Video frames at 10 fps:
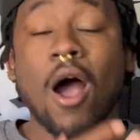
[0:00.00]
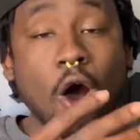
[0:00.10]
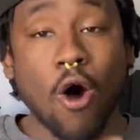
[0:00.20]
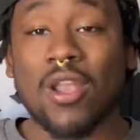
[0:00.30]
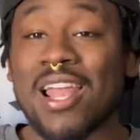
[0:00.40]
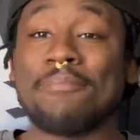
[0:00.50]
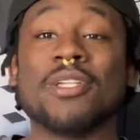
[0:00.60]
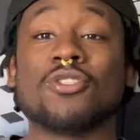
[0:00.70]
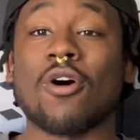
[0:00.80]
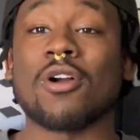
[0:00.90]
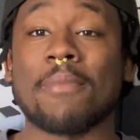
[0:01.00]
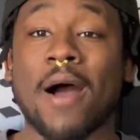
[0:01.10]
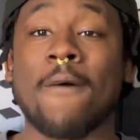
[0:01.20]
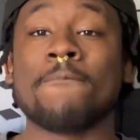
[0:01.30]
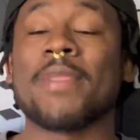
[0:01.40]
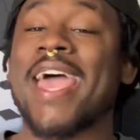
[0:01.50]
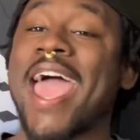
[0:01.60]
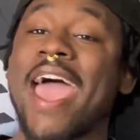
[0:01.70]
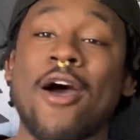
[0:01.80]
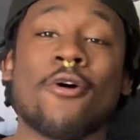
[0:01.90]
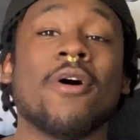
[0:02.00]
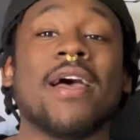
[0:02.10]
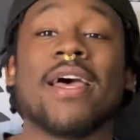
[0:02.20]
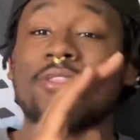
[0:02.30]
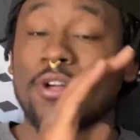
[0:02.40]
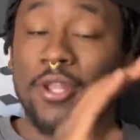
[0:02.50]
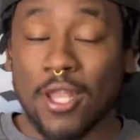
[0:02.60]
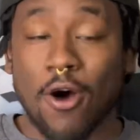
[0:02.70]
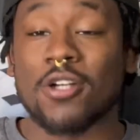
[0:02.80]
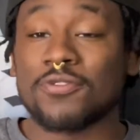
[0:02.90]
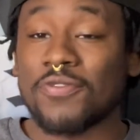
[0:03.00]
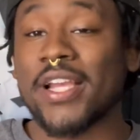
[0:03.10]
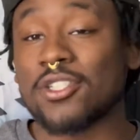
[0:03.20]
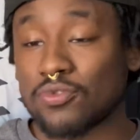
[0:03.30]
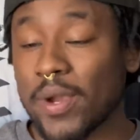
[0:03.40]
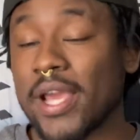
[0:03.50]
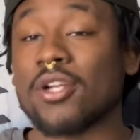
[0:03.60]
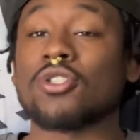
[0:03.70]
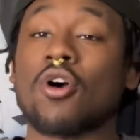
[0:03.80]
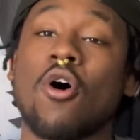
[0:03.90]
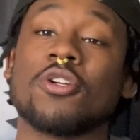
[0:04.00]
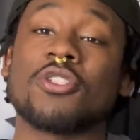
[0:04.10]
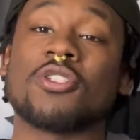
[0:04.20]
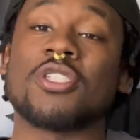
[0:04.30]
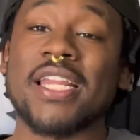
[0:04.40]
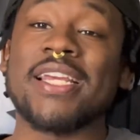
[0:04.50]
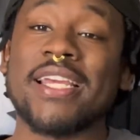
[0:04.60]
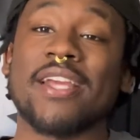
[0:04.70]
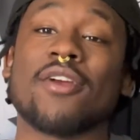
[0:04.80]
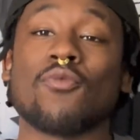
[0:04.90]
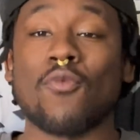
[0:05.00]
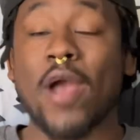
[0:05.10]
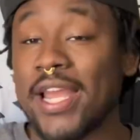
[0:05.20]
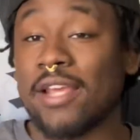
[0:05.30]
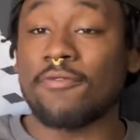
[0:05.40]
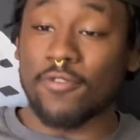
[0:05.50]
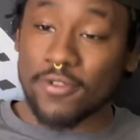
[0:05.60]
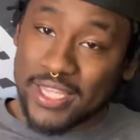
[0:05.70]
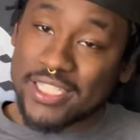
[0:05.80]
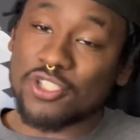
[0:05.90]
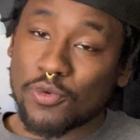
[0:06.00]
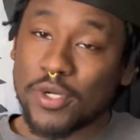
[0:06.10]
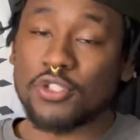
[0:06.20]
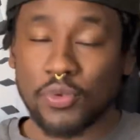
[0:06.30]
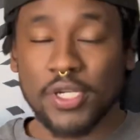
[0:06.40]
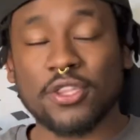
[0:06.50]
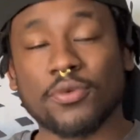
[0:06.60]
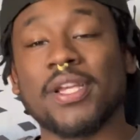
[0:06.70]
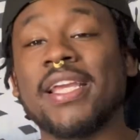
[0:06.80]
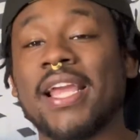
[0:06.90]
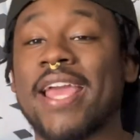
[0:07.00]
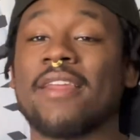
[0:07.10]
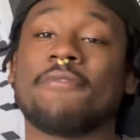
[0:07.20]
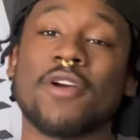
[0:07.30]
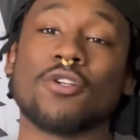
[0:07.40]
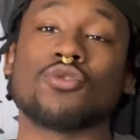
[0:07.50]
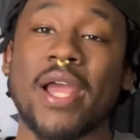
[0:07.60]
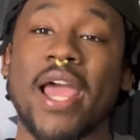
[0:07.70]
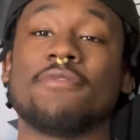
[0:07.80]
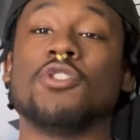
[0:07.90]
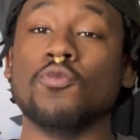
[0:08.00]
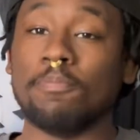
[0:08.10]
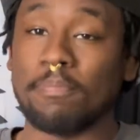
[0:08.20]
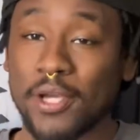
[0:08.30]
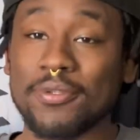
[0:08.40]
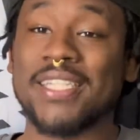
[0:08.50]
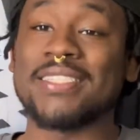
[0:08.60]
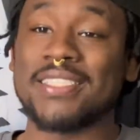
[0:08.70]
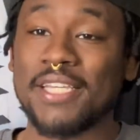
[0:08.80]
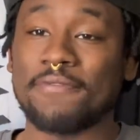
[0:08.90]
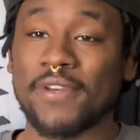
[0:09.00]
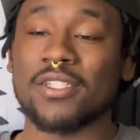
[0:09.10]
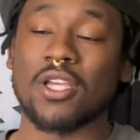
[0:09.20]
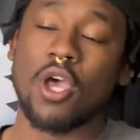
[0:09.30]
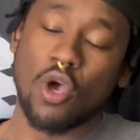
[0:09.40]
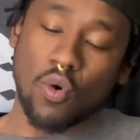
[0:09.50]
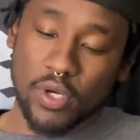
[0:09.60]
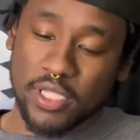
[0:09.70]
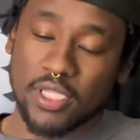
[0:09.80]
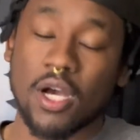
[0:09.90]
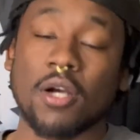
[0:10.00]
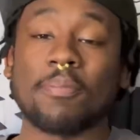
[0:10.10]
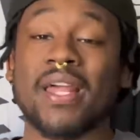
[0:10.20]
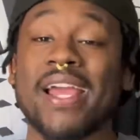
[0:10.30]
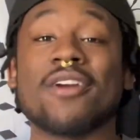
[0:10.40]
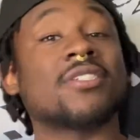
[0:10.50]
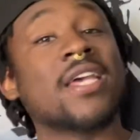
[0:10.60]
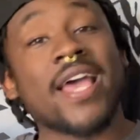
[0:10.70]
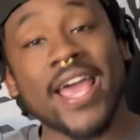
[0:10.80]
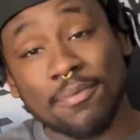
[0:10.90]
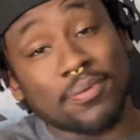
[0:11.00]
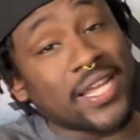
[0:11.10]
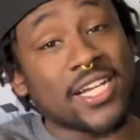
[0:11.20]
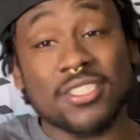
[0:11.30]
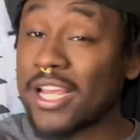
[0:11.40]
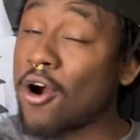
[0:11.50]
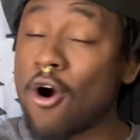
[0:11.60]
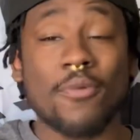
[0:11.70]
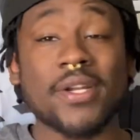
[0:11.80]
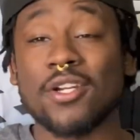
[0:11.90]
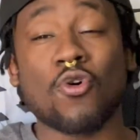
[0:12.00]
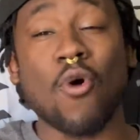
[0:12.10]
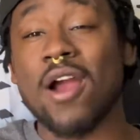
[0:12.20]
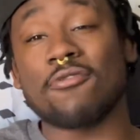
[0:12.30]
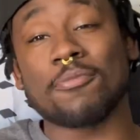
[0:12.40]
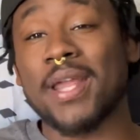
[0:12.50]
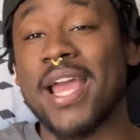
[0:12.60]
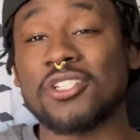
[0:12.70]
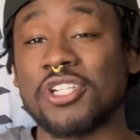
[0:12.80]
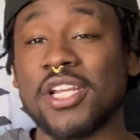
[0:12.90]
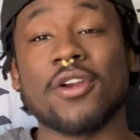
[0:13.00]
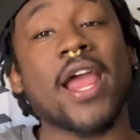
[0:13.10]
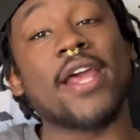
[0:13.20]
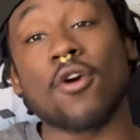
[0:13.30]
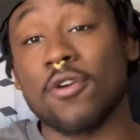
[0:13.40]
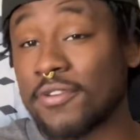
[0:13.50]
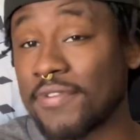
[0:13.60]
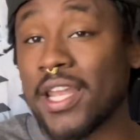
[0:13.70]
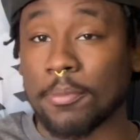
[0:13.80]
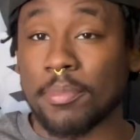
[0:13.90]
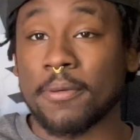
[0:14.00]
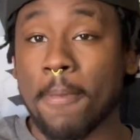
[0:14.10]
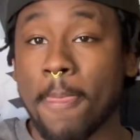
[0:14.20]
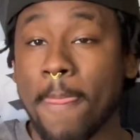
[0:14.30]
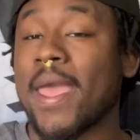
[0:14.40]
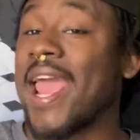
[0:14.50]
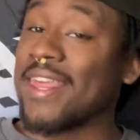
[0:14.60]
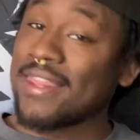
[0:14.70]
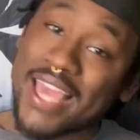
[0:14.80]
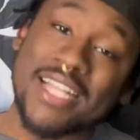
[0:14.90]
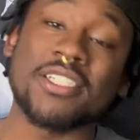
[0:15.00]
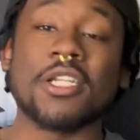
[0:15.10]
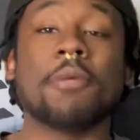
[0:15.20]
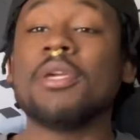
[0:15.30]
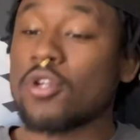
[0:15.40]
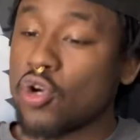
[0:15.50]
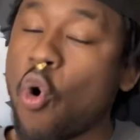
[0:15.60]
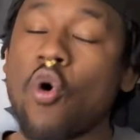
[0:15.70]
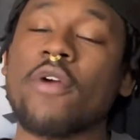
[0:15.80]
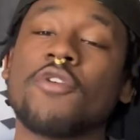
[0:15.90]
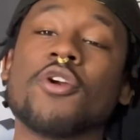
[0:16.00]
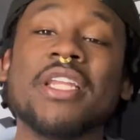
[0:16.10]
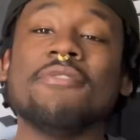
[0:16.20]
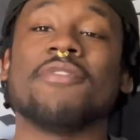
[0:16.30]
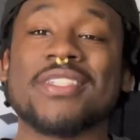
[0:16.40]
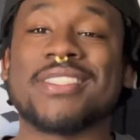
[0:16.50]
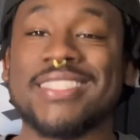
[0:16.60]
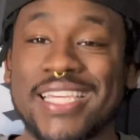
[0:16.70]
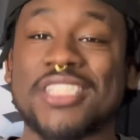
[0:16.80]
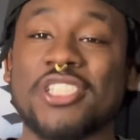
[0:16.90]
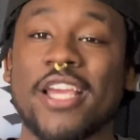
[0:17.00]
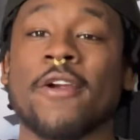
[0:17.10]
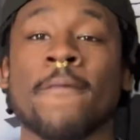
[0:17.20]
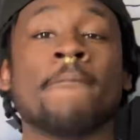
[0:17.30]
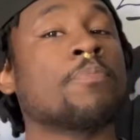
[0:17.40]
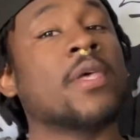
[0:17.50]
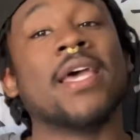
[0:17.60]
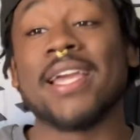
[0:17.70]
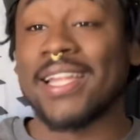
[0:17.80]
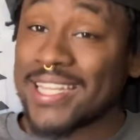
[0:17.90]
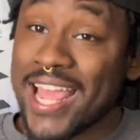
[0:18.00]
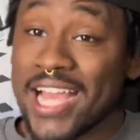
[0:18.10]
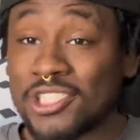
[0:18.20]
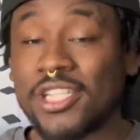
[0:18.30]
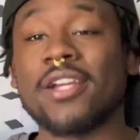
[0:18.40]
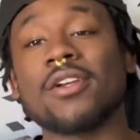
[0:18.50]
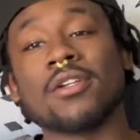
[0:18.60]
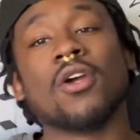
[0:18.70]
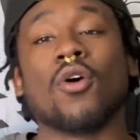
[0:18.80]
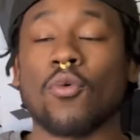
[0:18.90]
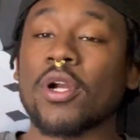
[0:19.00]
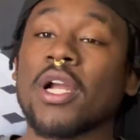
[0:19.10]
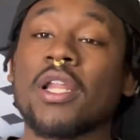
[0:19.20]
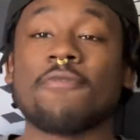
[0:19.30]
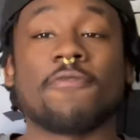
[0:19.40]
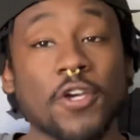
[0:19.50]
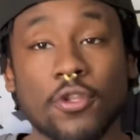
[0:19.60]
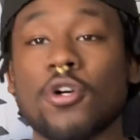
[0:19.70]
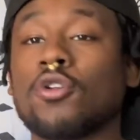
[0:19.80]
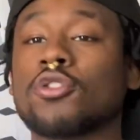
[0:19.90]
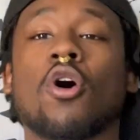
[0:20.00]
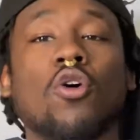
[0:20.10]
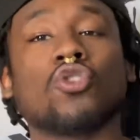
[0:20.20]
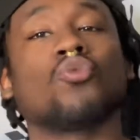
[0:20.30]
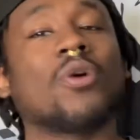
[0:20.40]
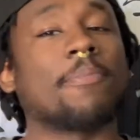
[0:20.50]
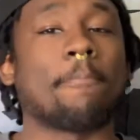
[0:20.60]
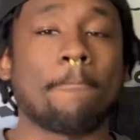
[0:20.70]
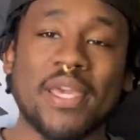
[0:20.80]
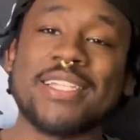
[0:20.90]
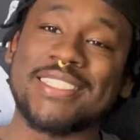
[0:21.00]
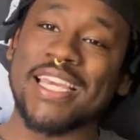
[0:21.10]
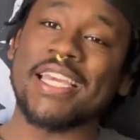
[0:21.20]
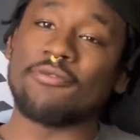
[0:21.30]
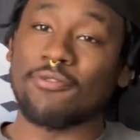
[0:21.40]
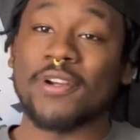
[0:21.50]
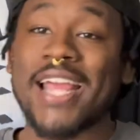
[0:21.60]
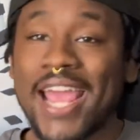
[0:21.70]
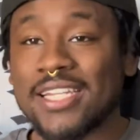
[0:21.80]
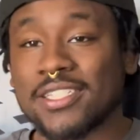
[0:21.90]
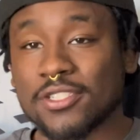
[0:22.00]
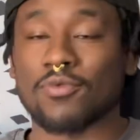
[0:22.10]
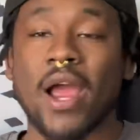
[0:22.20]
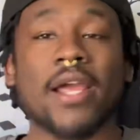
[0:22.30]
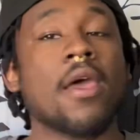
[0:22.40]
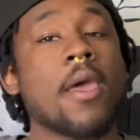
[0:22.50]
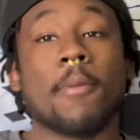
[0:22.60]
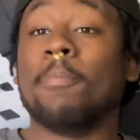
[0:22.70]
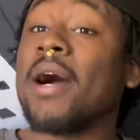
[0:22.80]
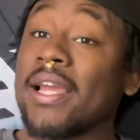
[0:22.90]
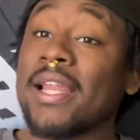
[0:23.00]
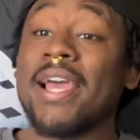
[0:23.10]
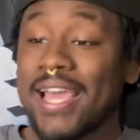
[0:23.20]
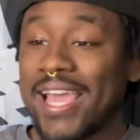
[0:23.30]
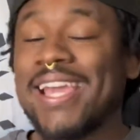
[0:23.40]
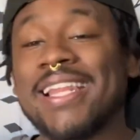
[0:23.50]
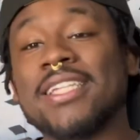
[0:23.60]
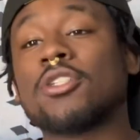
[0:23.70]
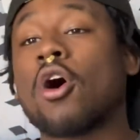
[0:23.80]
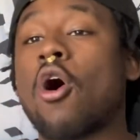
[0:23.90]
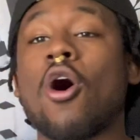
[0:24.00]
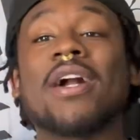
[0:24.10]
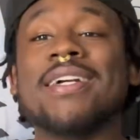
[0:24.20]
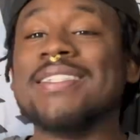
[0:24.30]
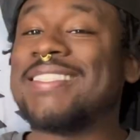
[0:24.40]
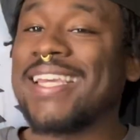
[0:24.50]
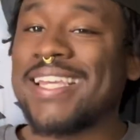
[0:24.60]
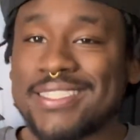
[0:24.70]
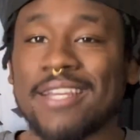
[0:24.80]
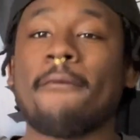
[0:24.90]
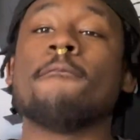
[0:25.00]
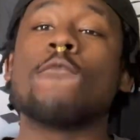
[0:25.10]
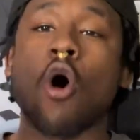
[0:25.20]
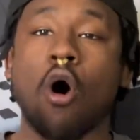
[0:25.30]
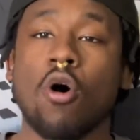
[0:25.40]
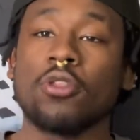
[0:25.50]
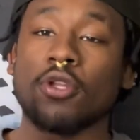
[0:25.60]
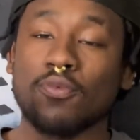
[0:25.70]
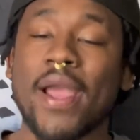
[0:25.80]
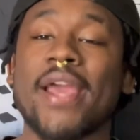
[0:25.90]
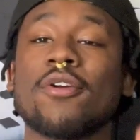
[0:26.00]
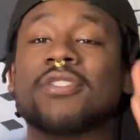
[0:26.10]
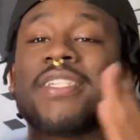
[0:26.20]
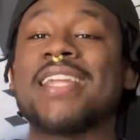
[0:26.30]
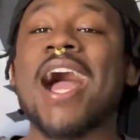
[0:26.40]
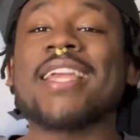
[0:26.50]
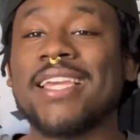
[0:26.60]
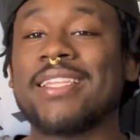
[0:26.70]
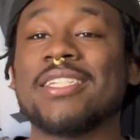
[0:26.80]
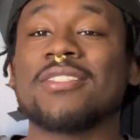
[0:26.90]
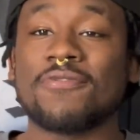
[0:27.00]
all I've been talking about how the Las Vegas Raiders are sitting here waiting for this 2023 NFL draft to build this defense with young players and players they already acquired from last year and are developing, and that's going to be the core of your defense this year. Next year, we're going to fill those holes with big ticket free agents, right? But it is all contingent on the Raiders knocking this